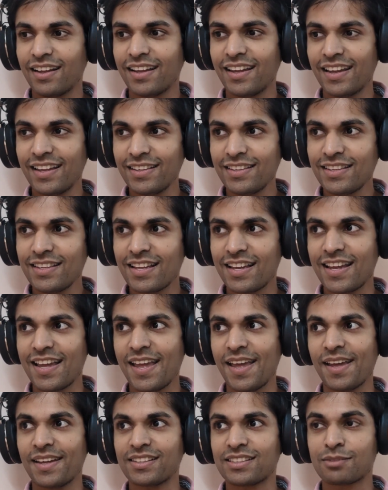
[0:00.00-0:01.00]
in
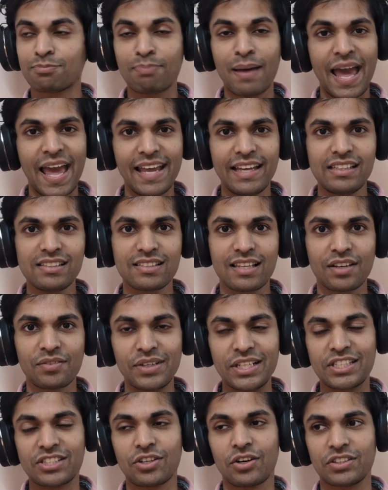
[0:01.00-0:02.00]
is space and
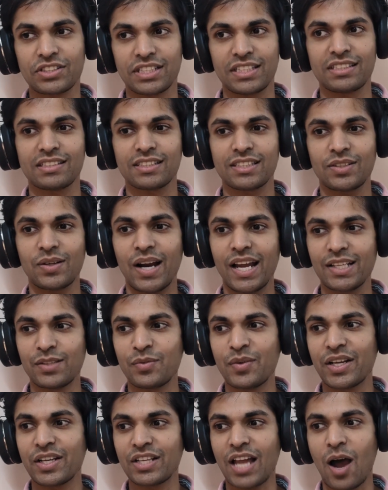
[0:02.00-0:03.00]
resources, right?
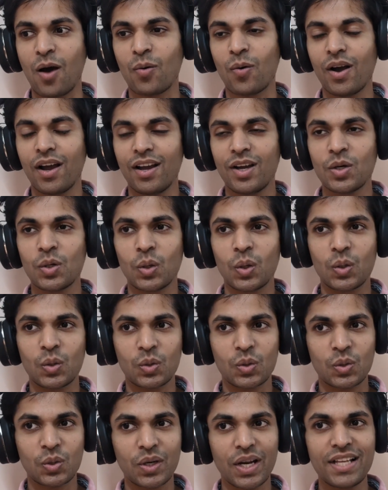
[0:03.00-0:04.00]
We could have
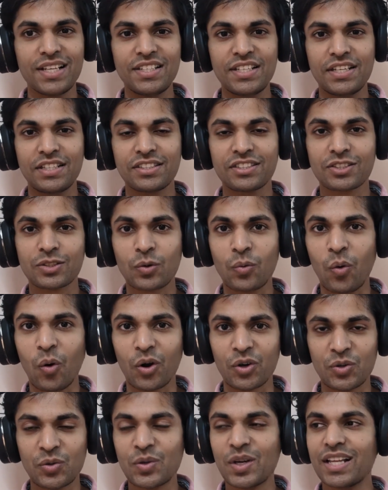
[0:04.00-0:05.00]
trillions,
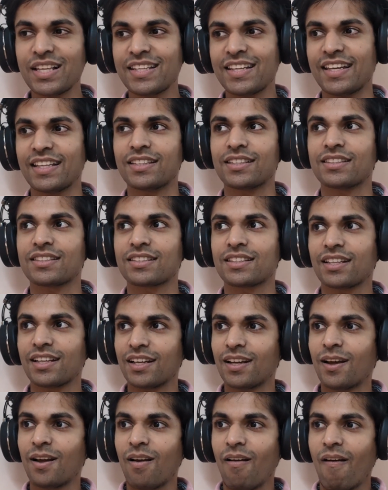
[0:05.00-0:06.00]
quadrillions,
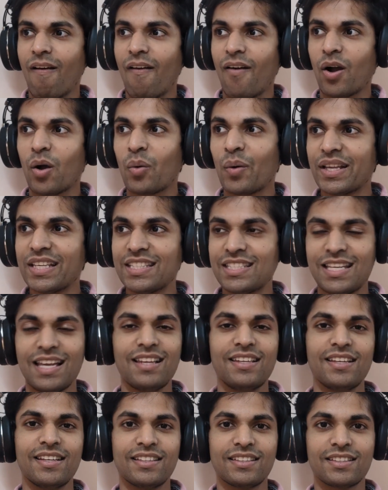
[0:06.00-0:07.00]

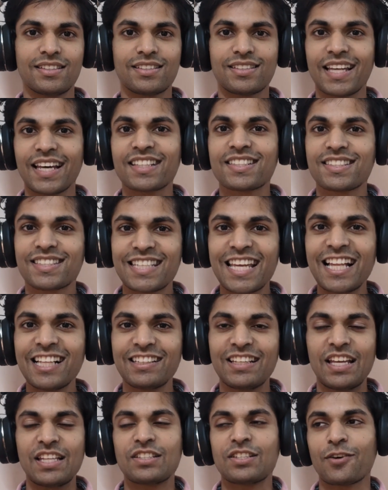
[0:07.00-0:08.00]
quintillions,
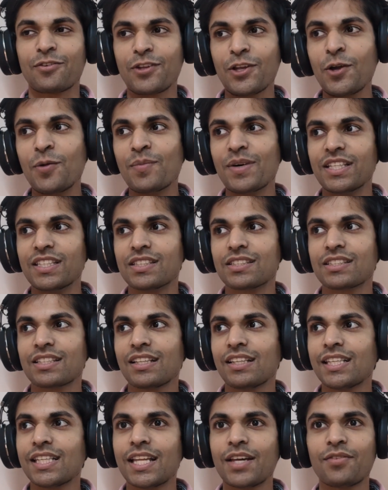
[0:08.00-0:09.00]
sextillions of humans
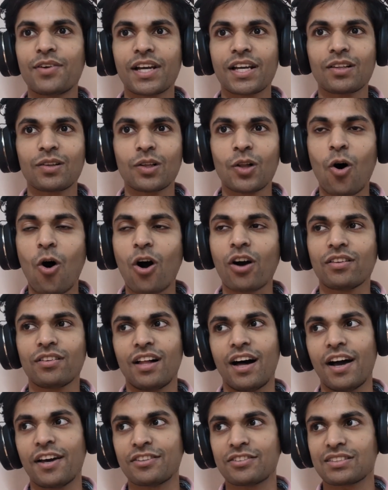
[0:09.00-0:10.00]
living long
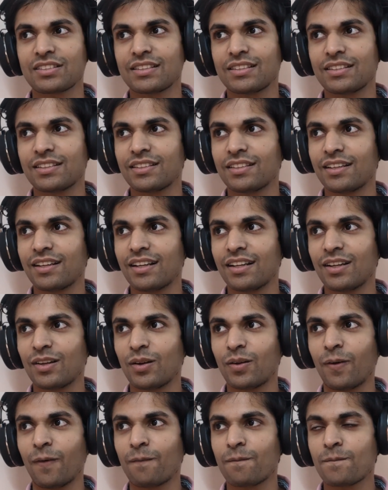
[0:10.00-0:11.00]
lives.
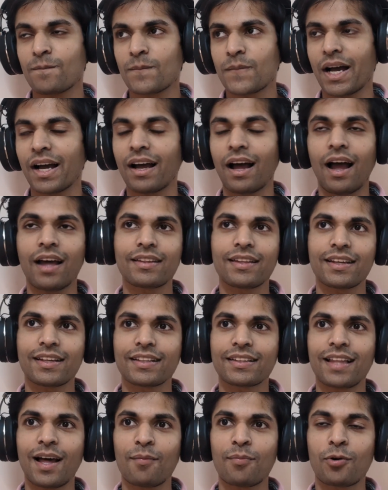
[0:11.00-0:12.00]
I
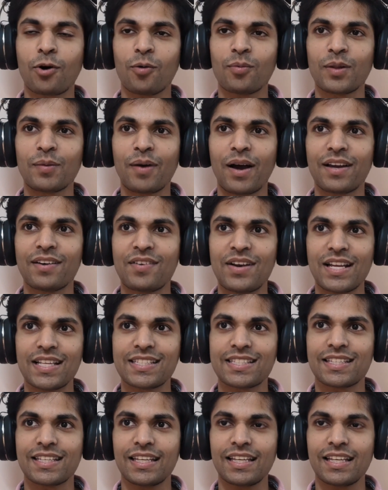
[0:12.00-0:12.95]
think that probably might reach